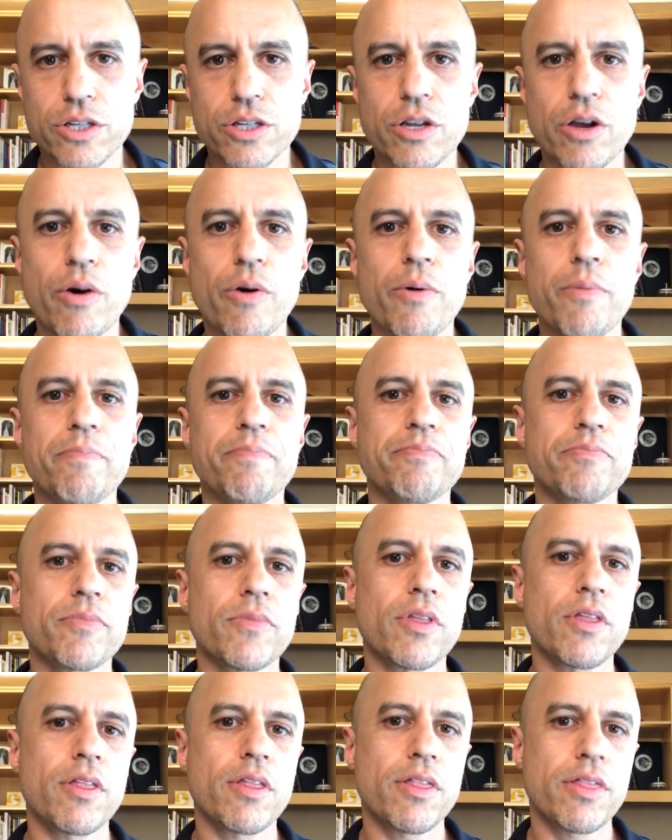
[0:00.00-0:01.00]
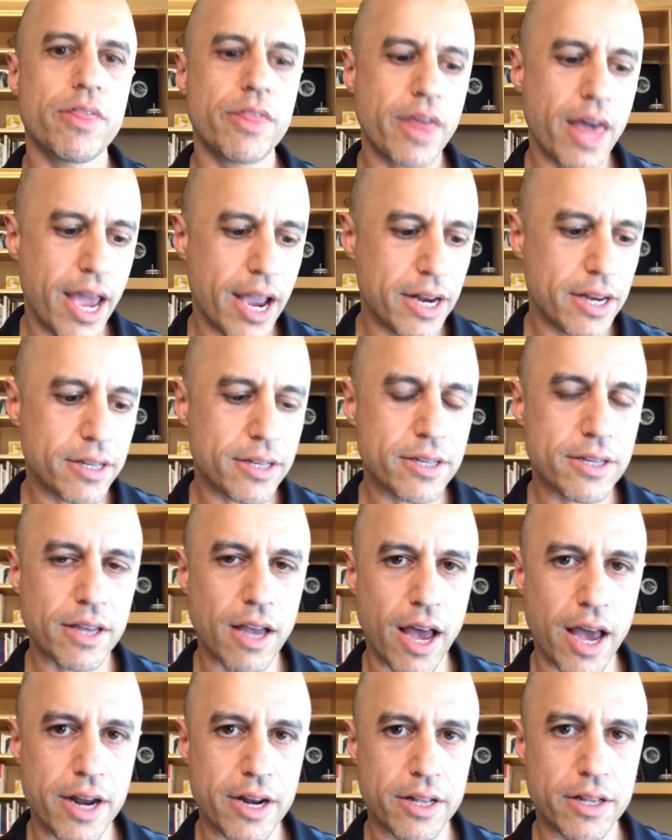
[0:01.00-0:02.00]
So they
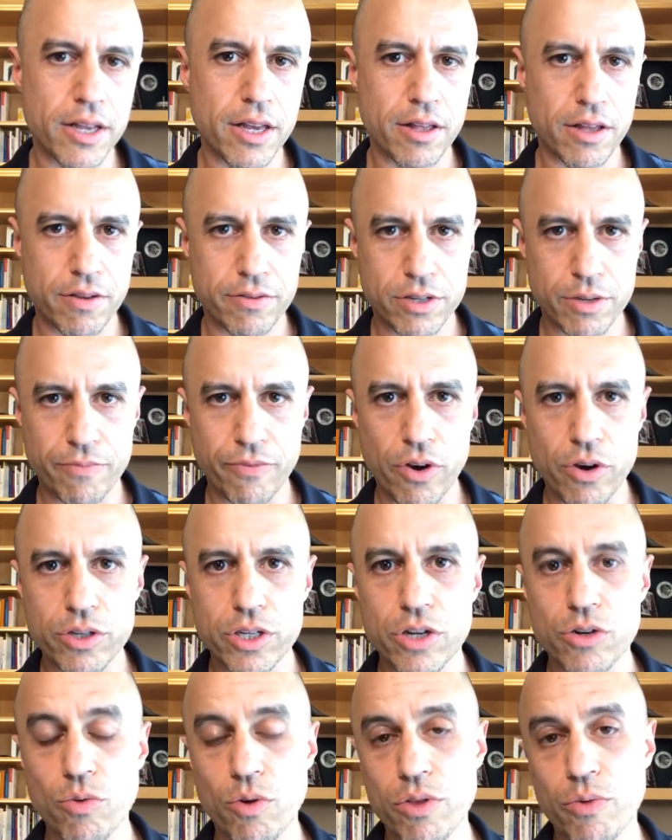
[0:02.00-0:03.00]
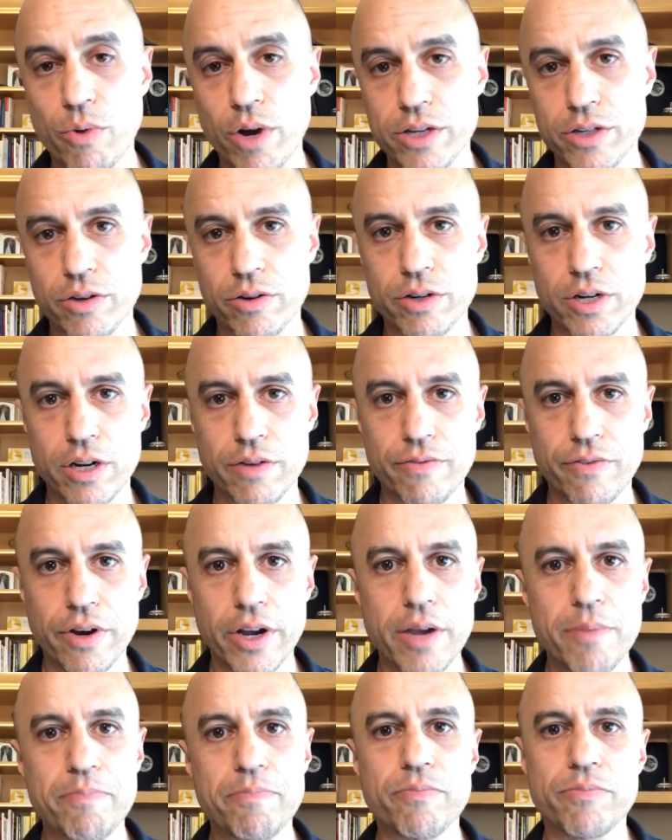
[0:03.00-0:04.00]
decided, some folks at Northwestern did a
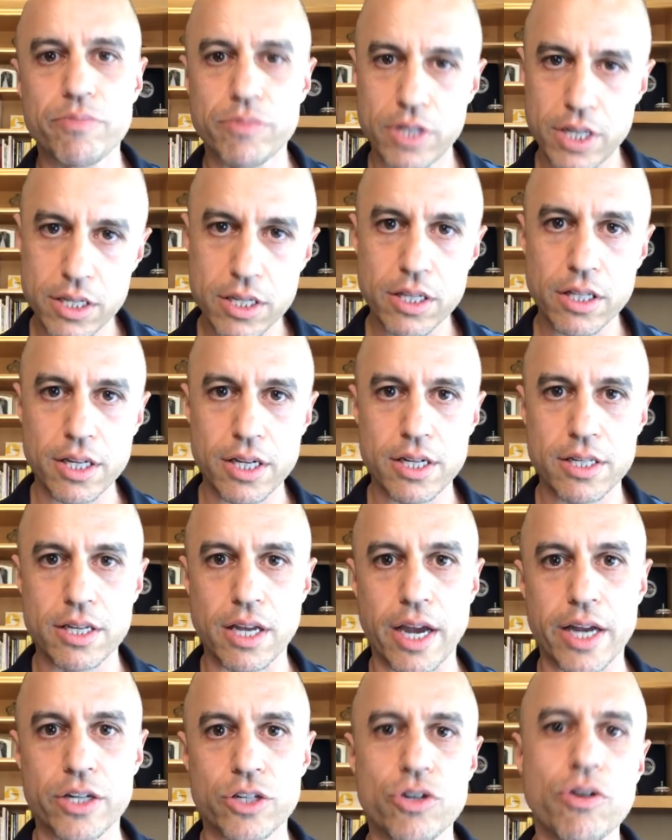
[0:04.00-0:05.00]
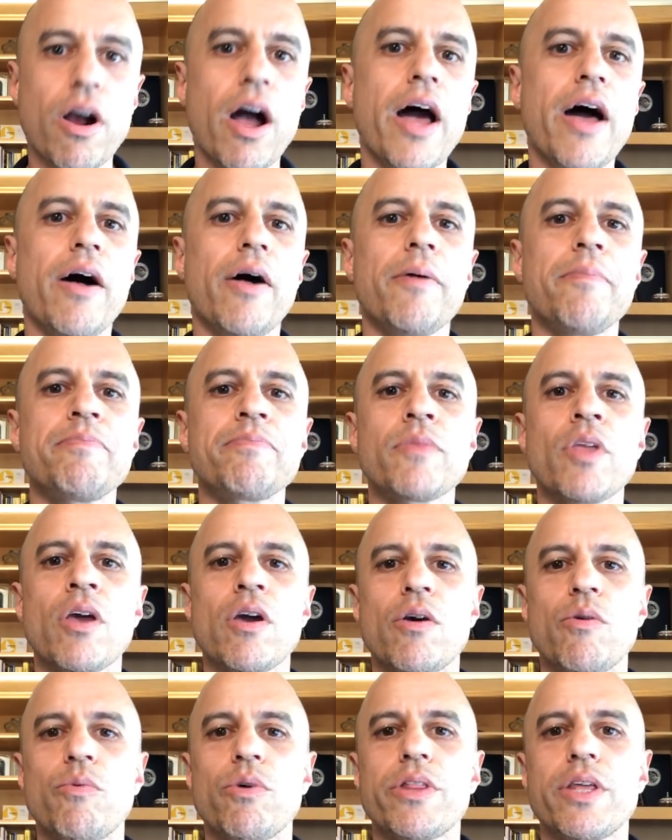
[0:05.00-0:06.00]
very decently designed trial
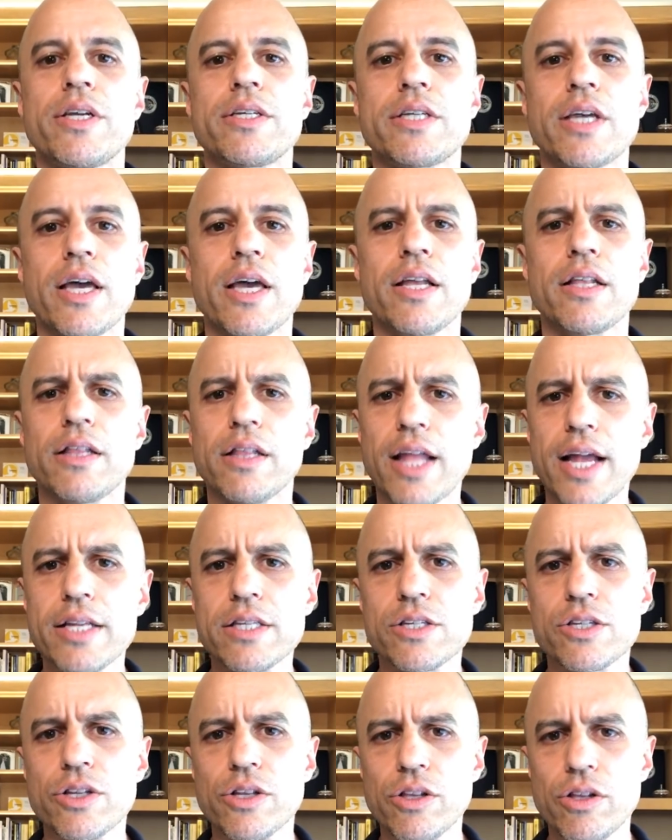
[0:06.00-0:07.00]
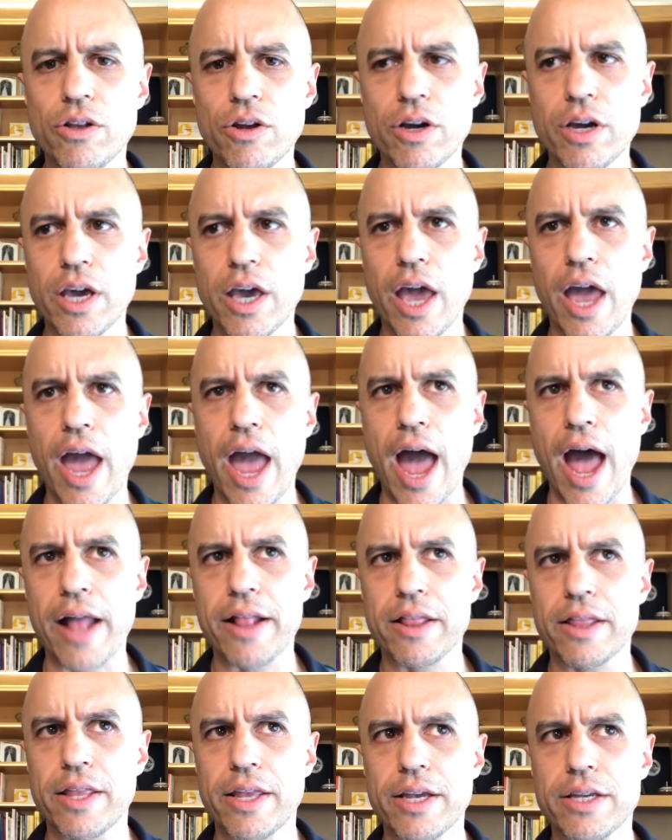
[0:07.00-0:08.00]
where they said, let's look
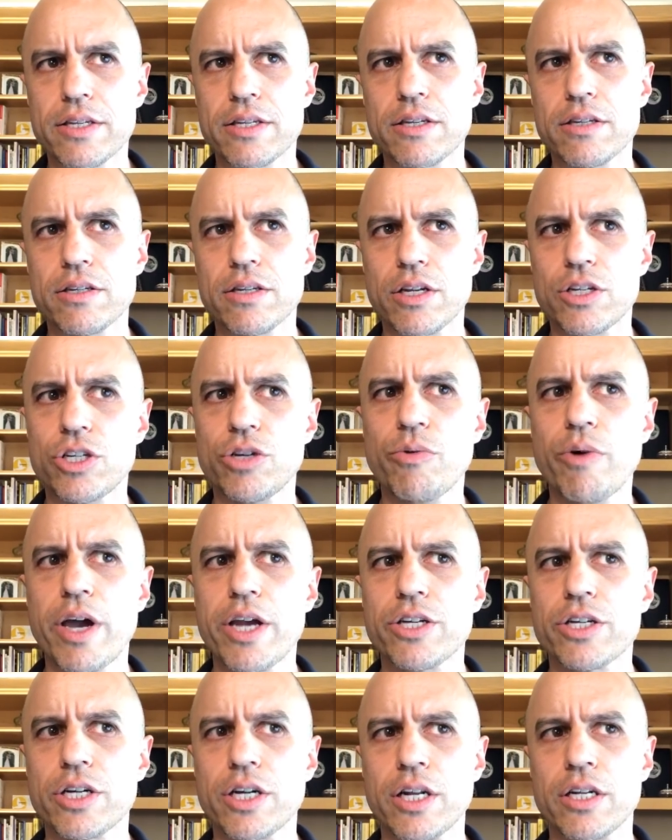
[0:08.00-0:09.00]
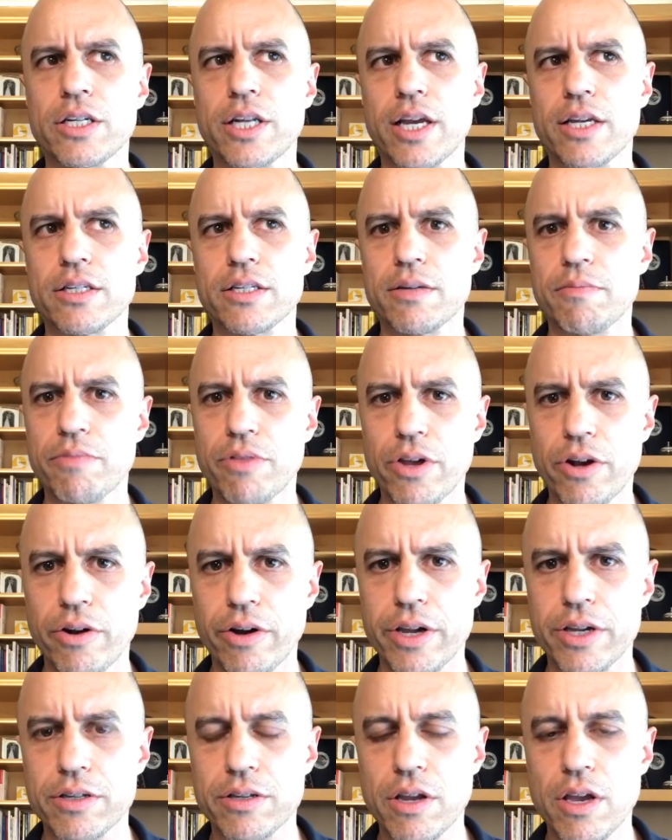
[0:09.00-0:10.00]
at this situation and test some
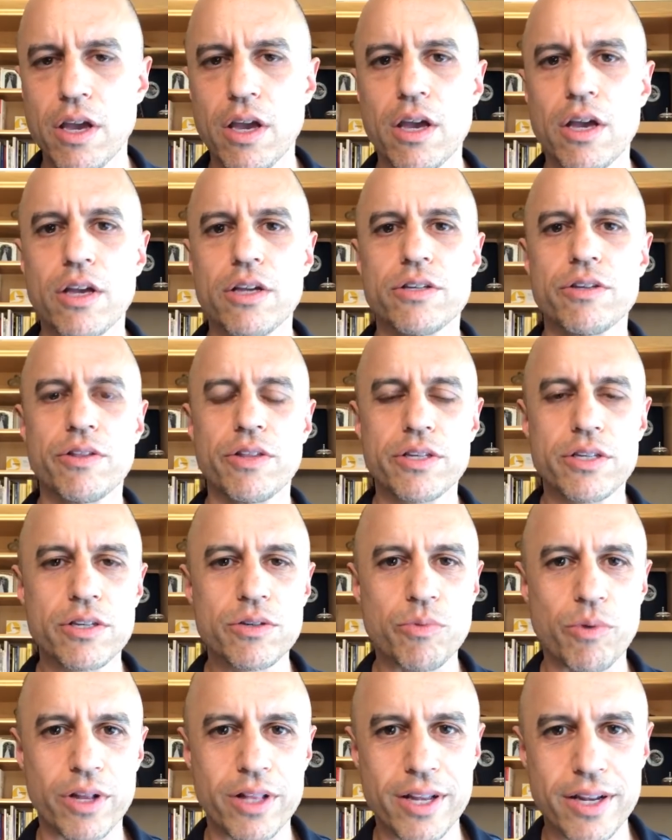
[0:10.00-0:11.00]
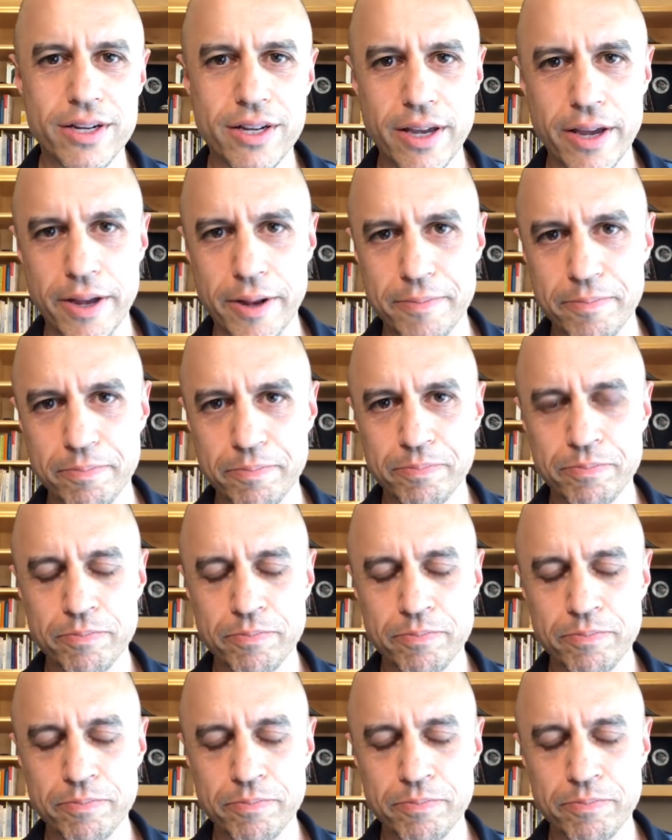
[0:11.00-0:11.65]
theories. So this is what they did.